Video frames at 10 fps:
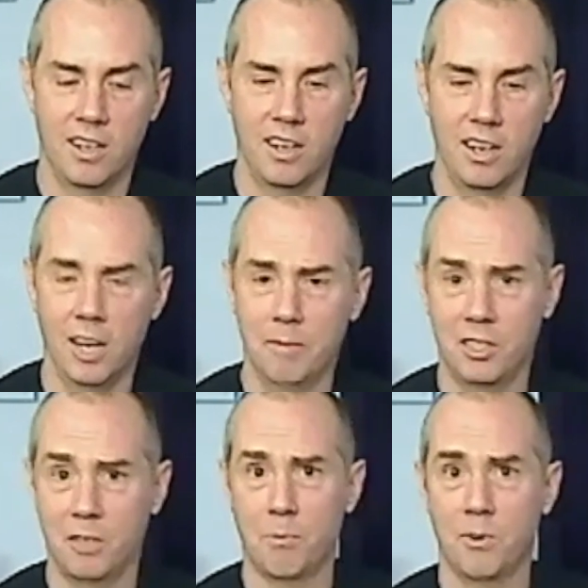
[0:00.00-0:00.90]
I'm just a
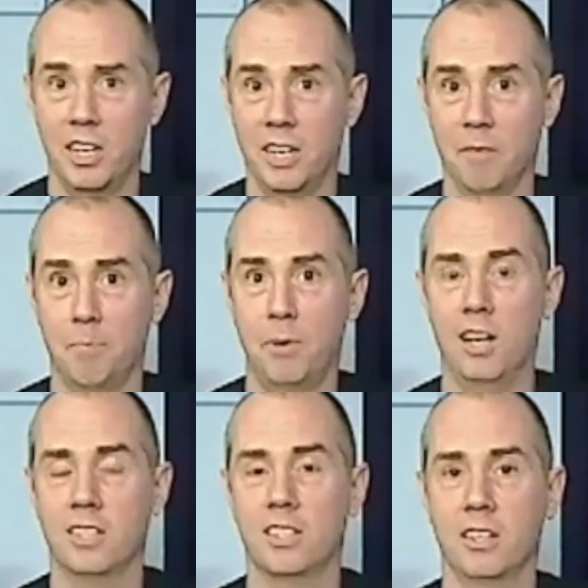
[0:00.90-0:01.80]
pretty
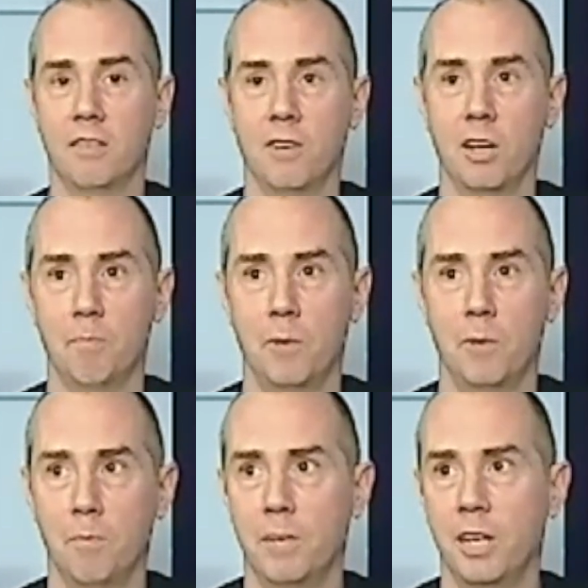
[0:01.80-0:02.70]
positive,
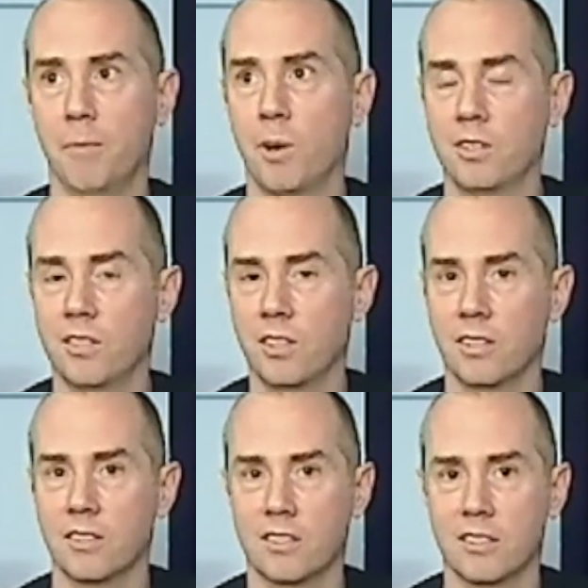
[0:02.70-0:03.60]
upbeat person
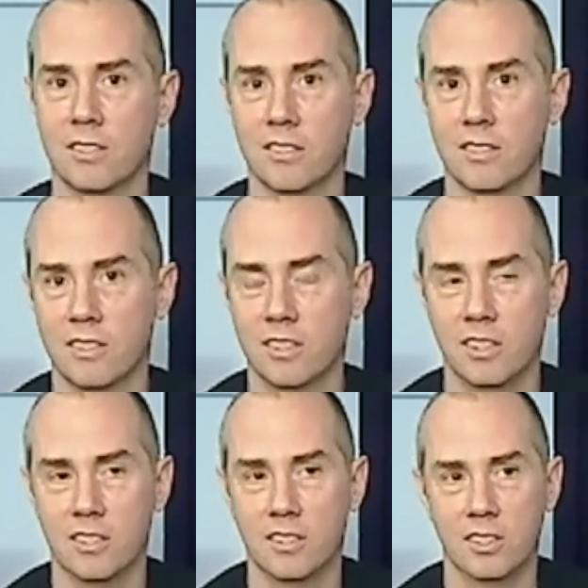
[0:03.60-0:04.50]

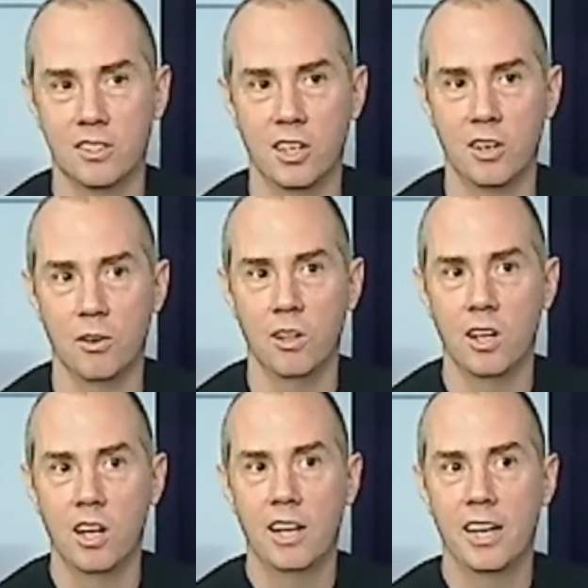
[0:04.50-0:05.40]
in general.
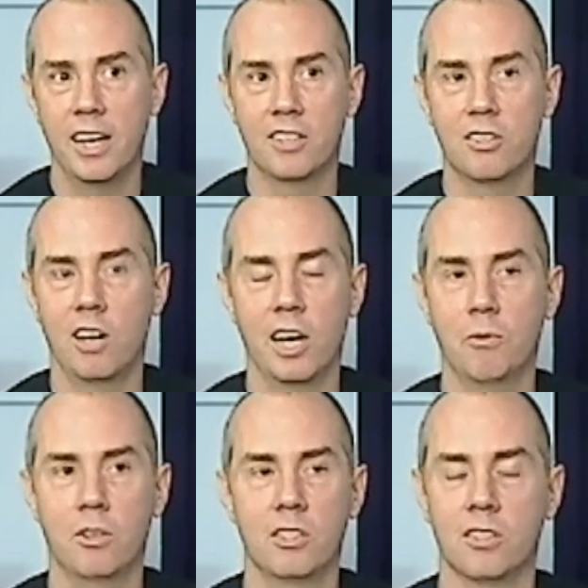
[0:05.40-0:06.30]
And so I
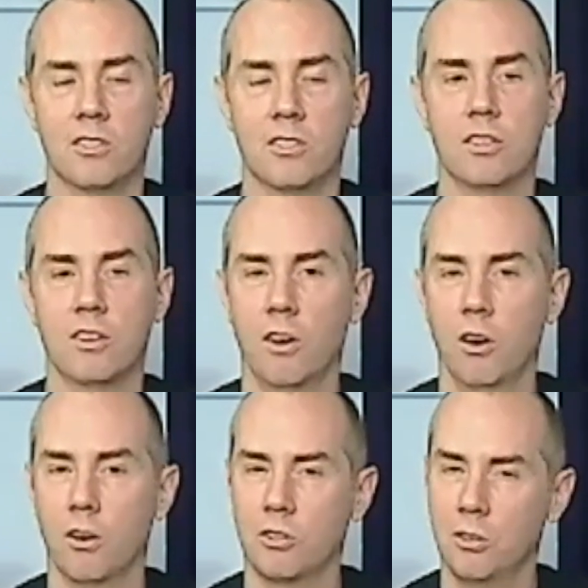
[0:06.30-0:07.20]
wasn't
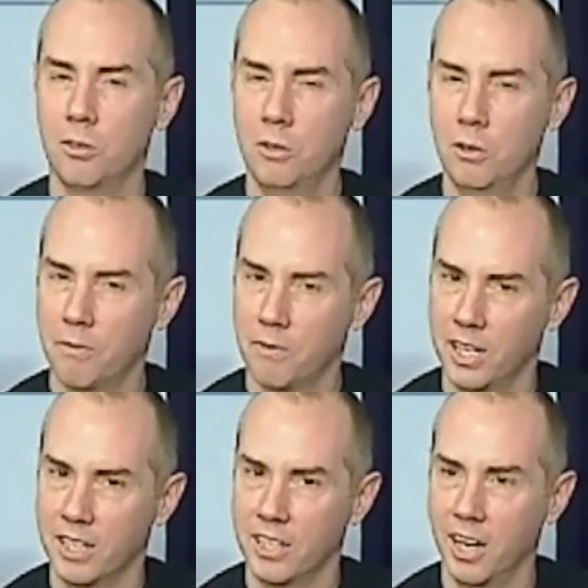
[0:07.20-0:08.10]
too
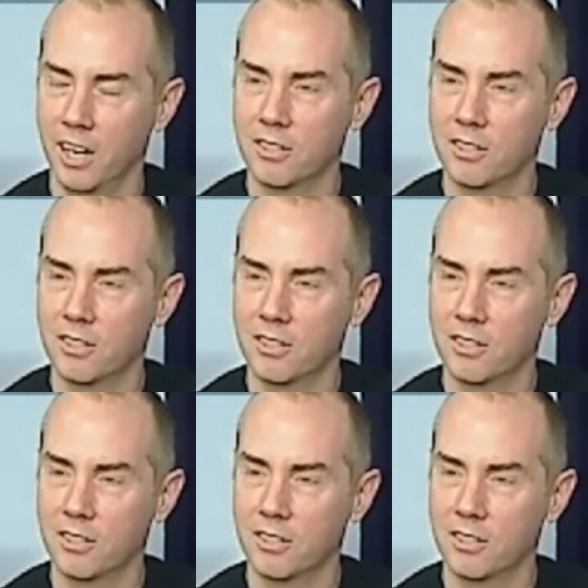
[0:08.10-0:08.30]
freaked out.